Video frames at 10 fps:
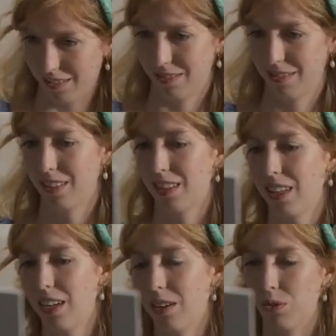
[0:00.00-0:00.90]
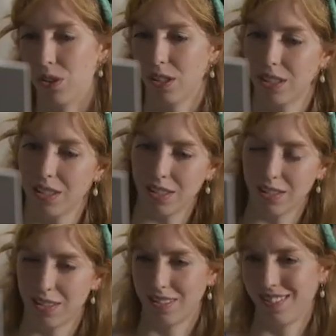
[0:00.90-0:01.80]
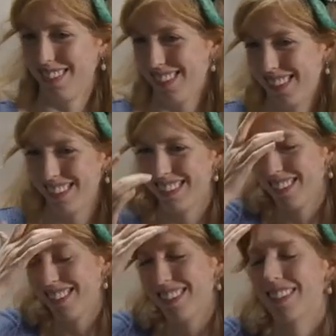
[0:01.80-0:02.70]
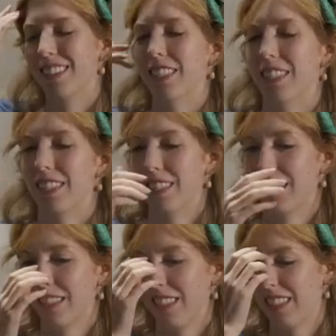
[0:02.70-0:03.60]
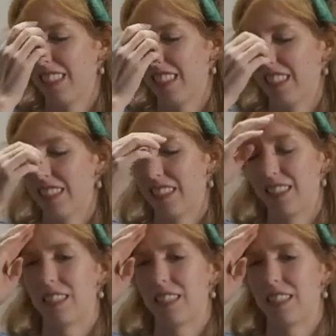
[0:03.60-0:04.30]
Yeah, that's one way. I'll also do this for you. Wow.